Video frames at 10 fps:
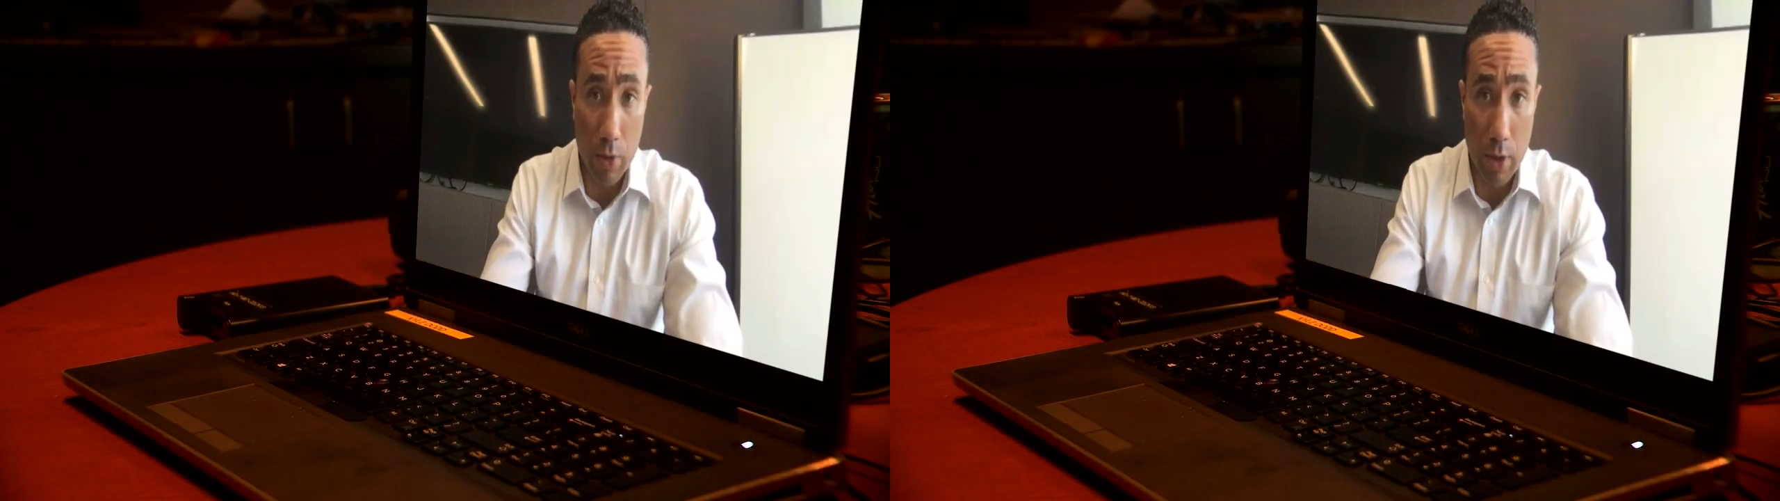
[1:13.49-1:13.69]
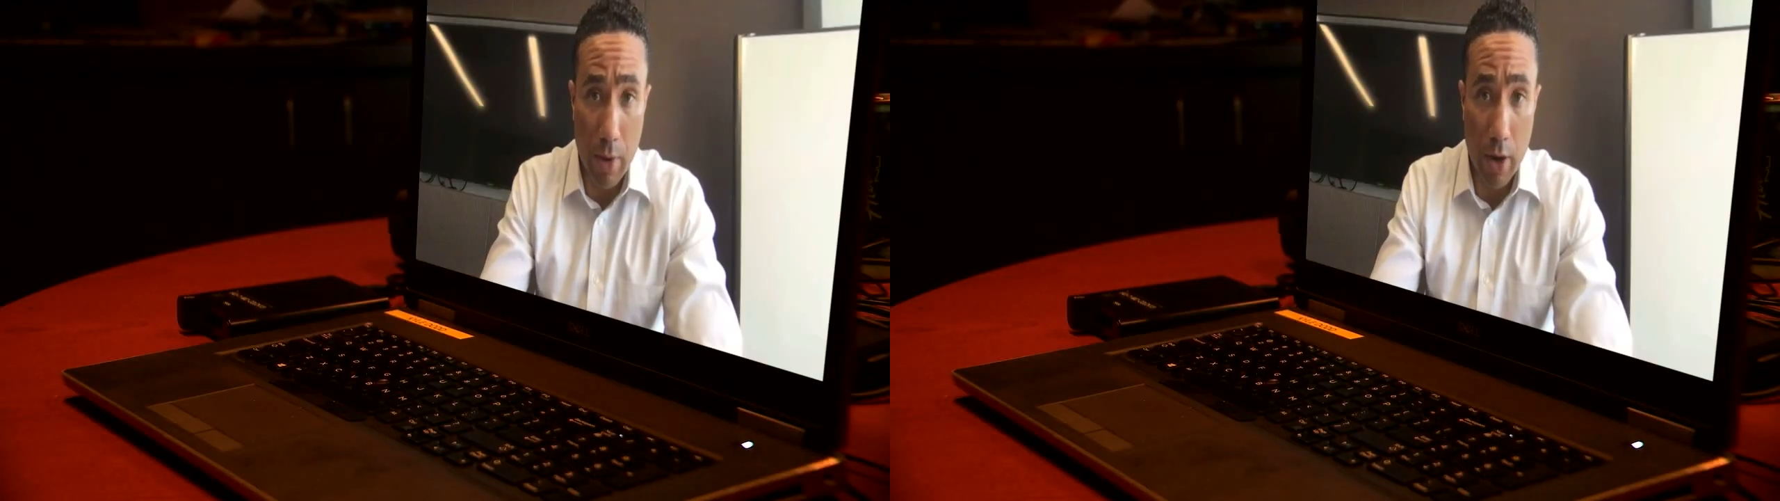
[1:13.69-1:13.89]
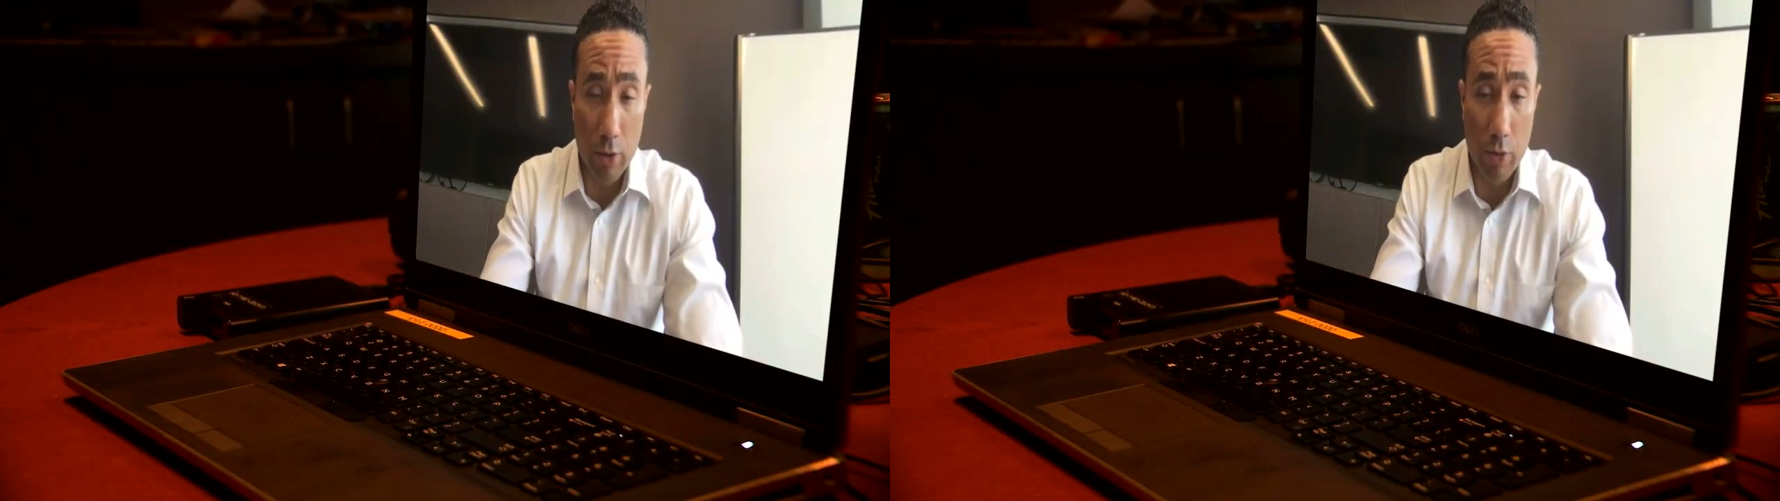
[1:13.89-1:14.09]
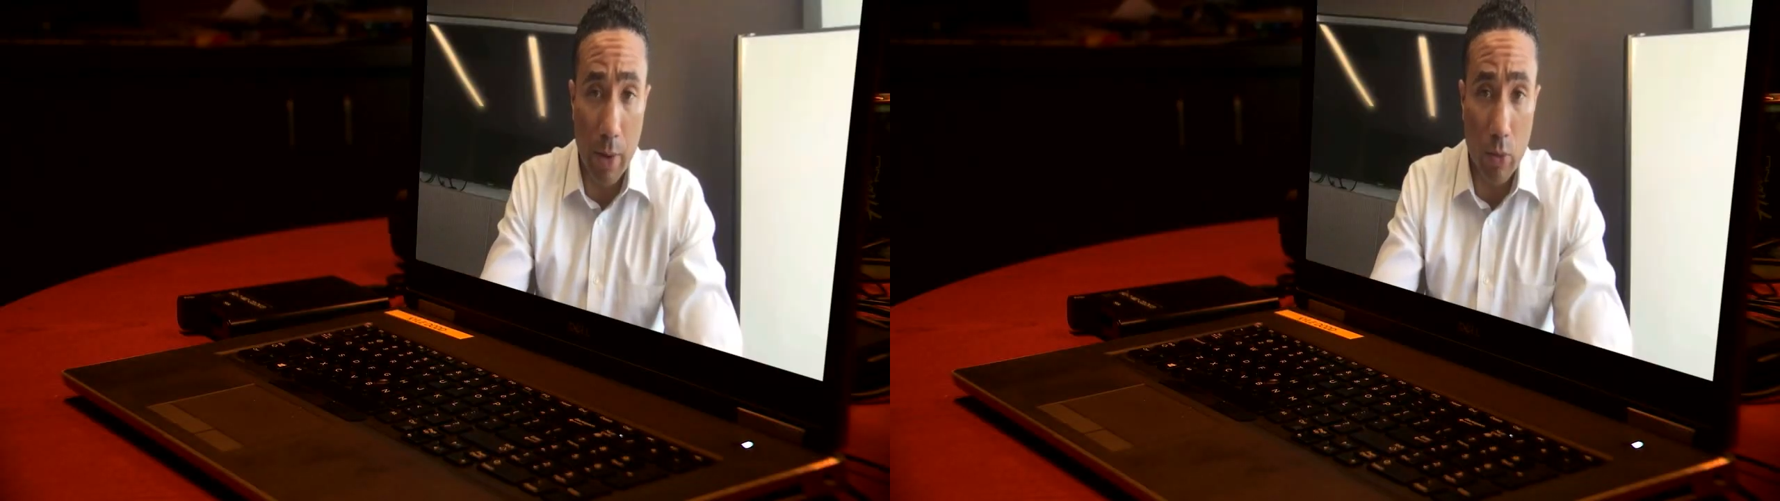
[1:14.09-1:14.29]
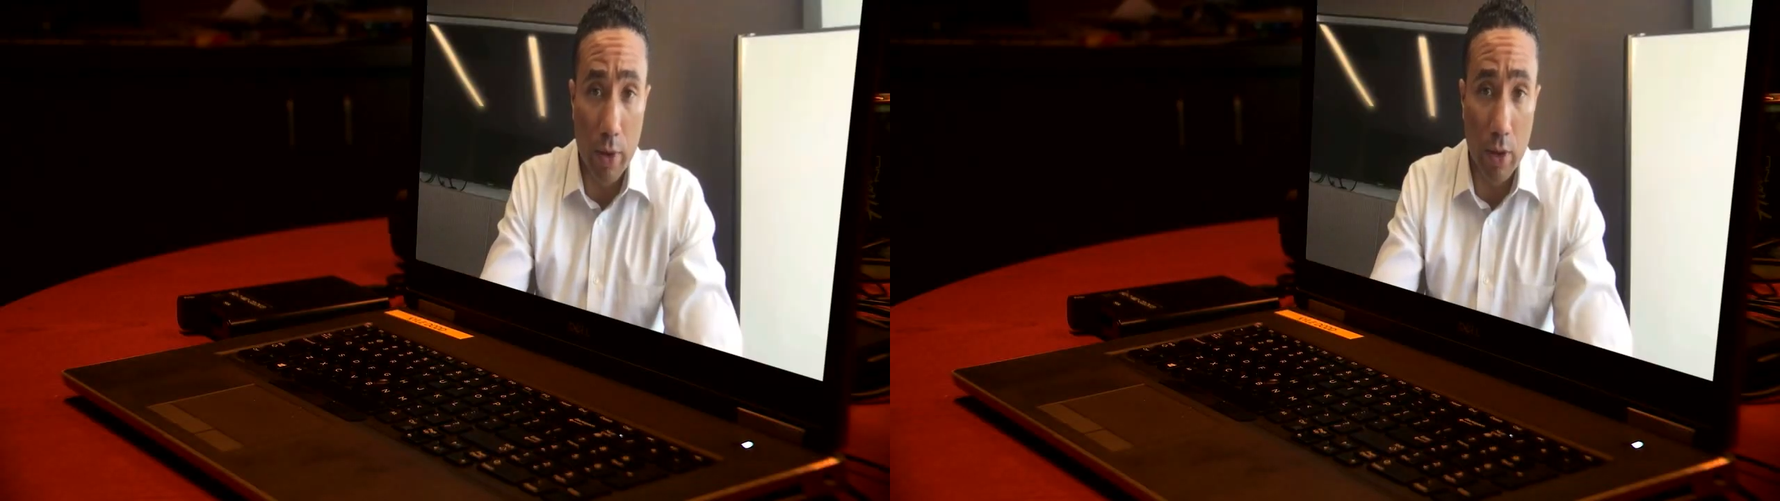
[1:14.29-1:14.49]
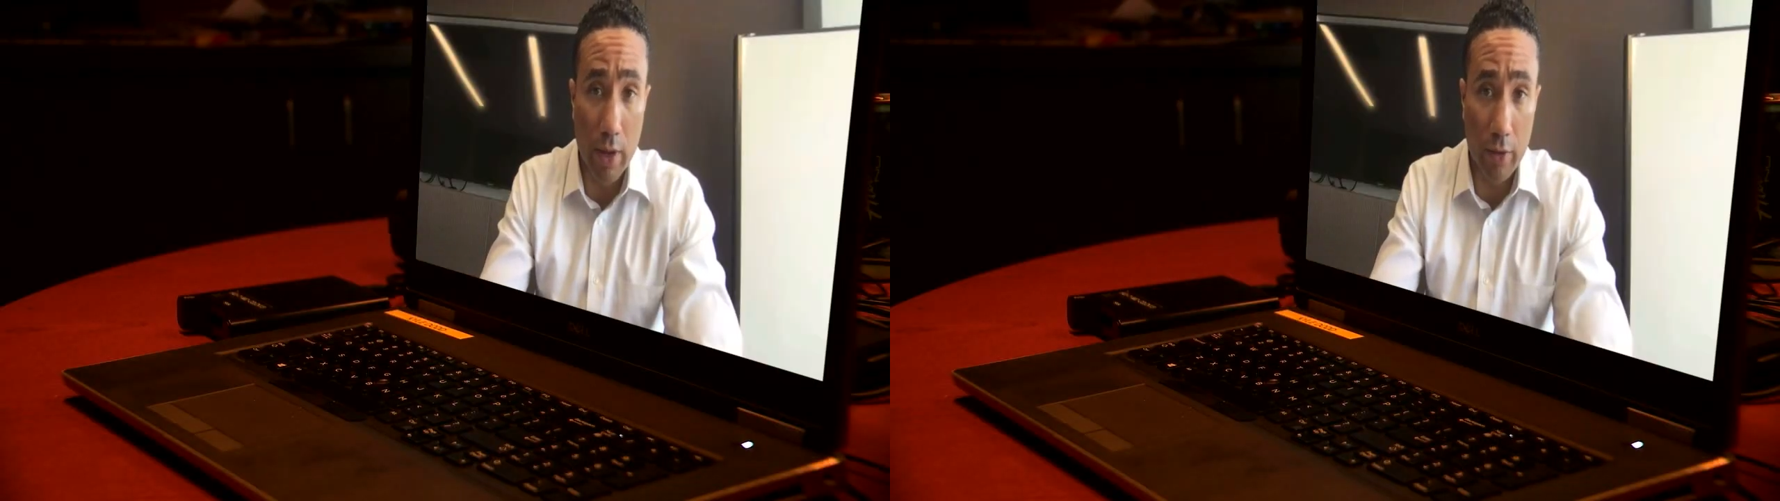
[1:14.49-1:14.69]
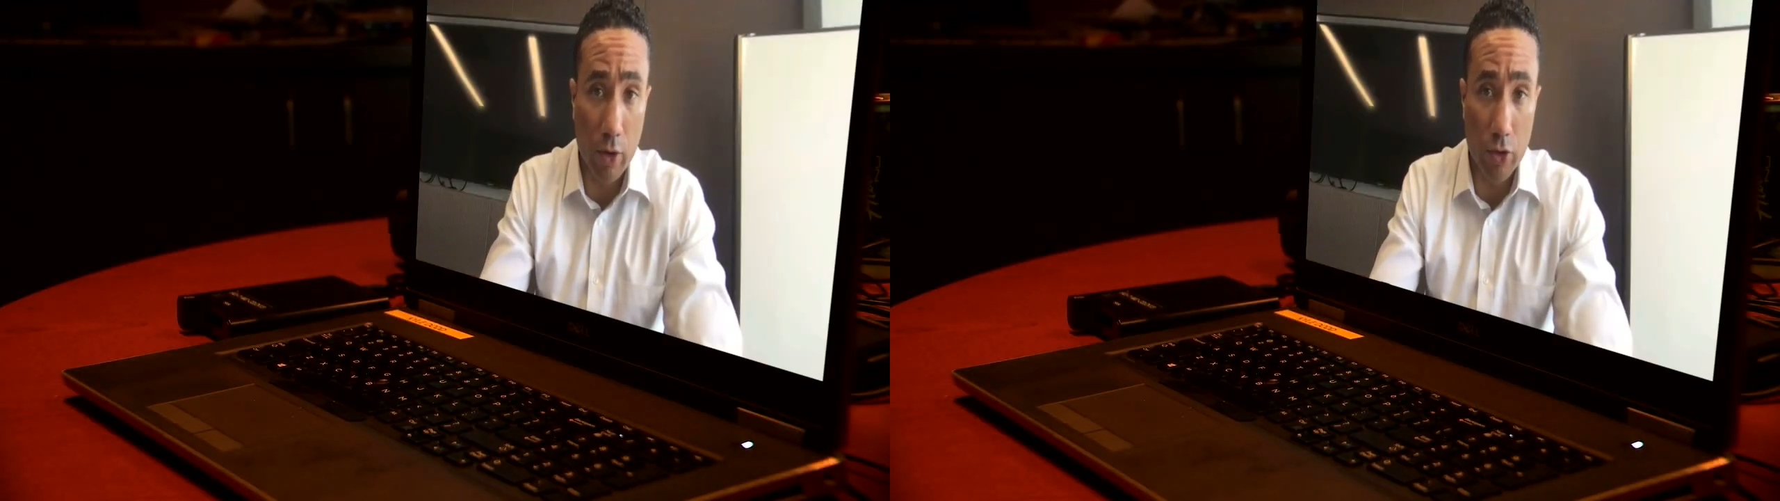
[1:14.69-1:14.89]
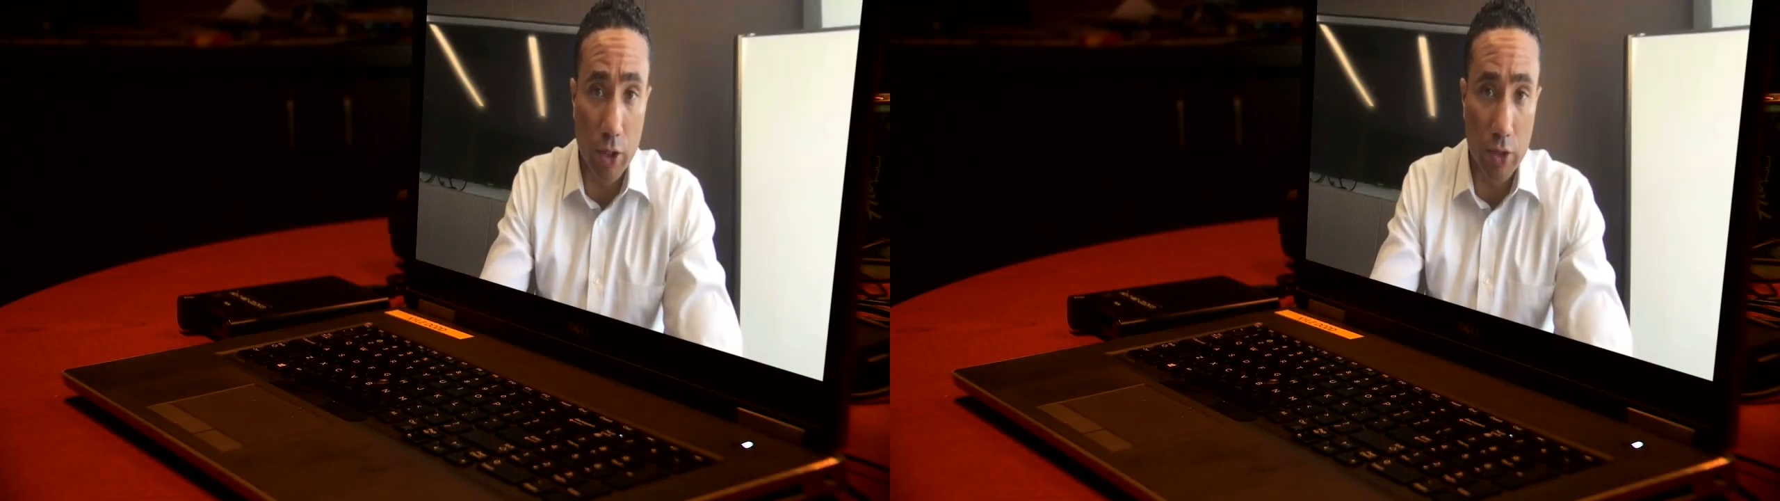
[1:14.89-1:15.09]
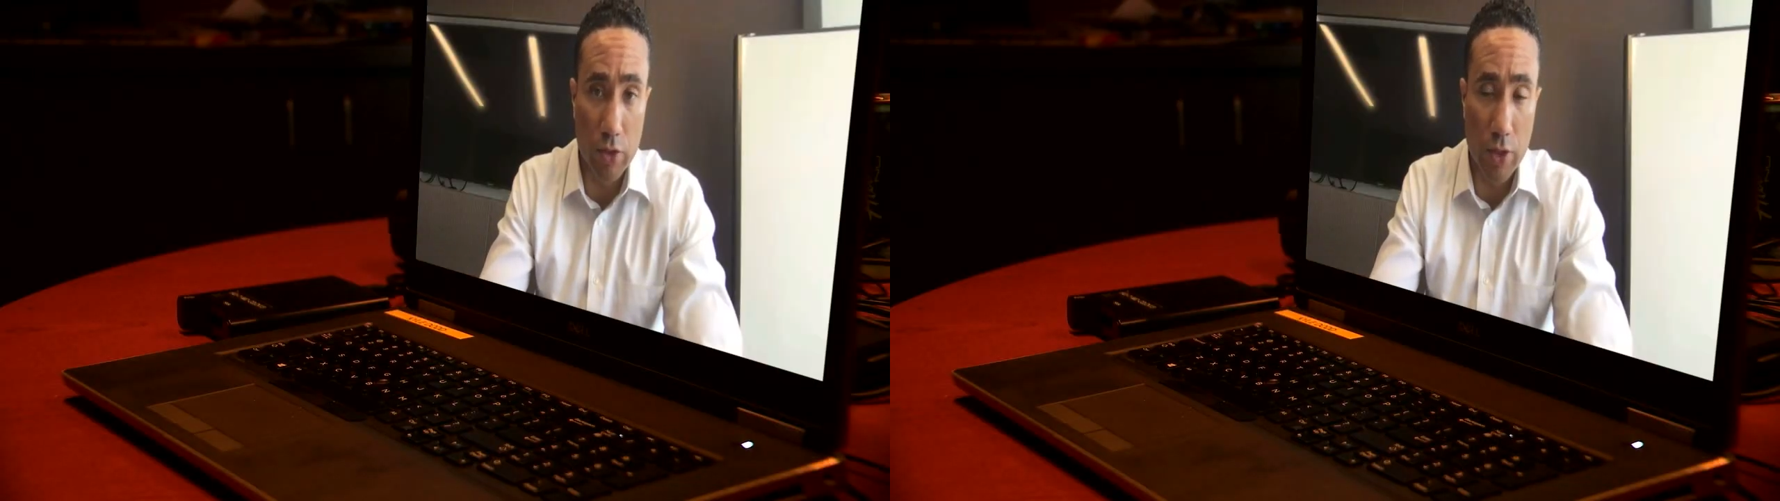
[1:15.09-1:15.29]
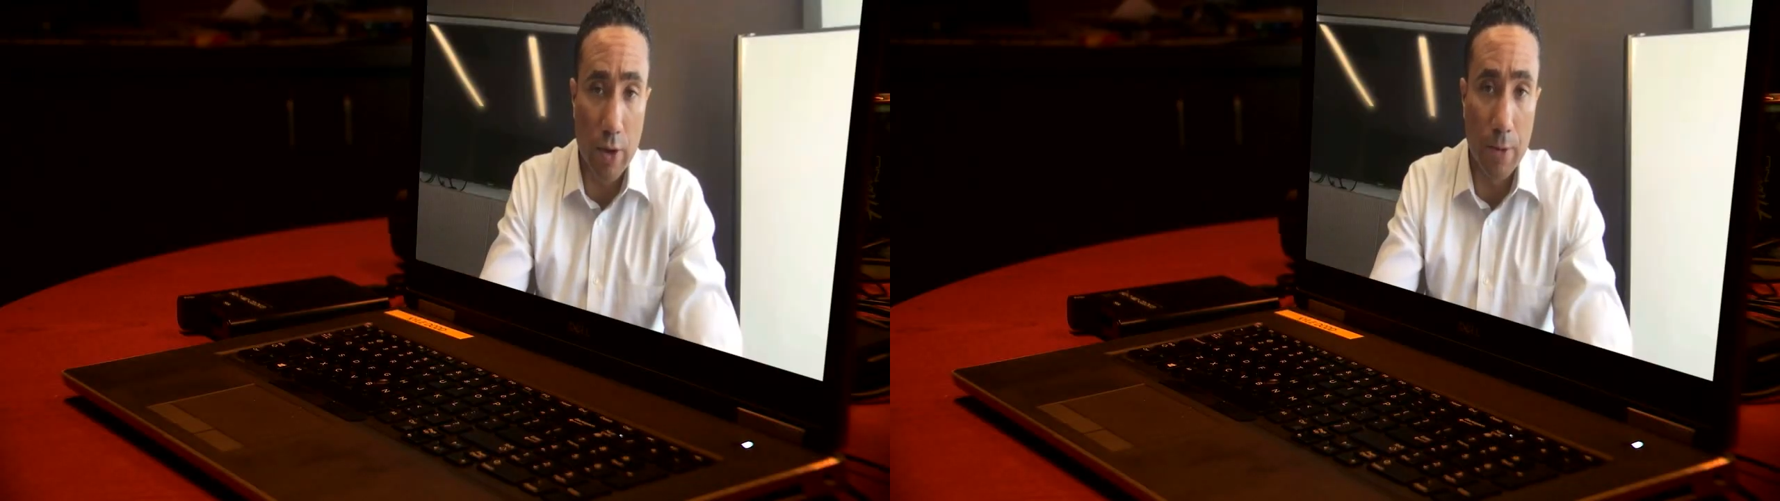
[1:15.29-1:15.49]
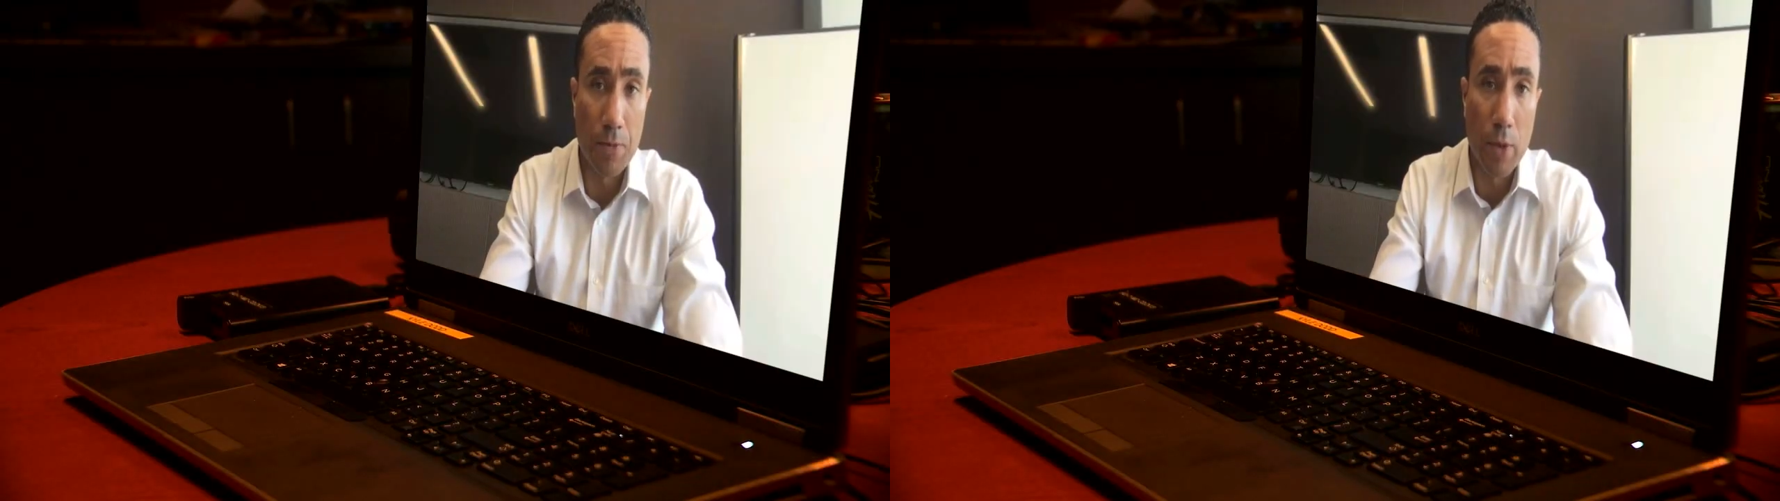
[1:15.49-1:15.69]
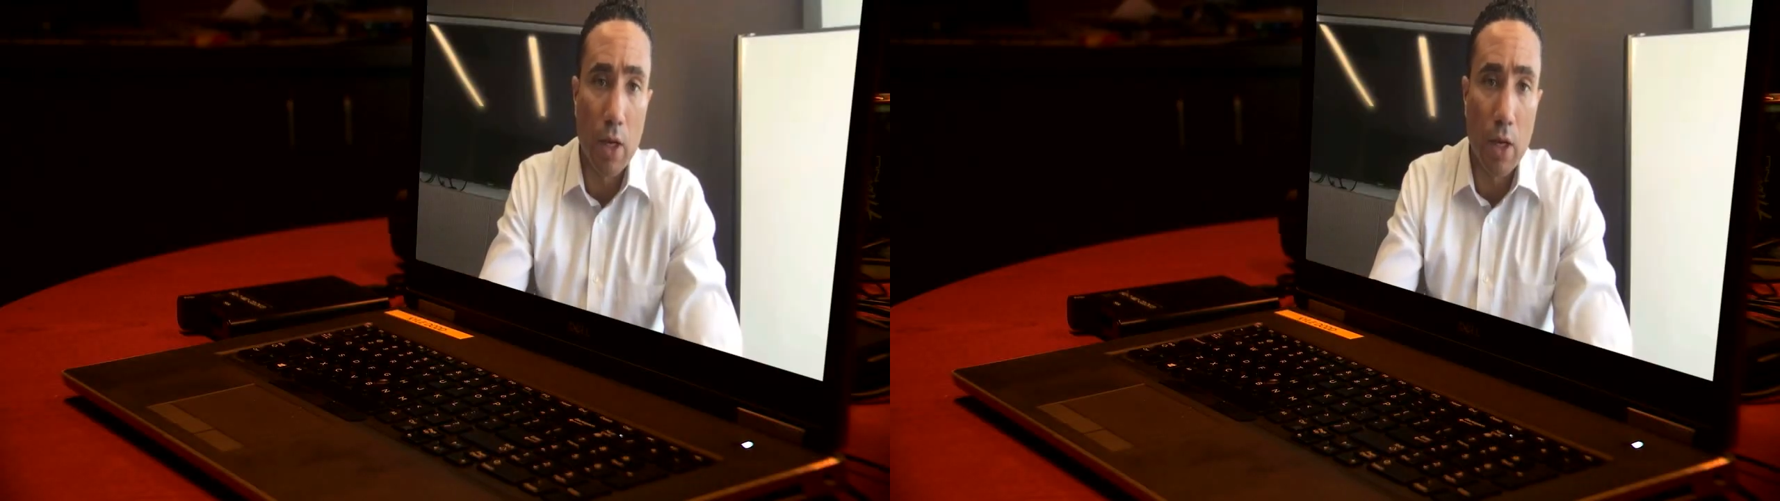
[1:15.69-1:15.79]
in Maryland, remember, we elect our judges here,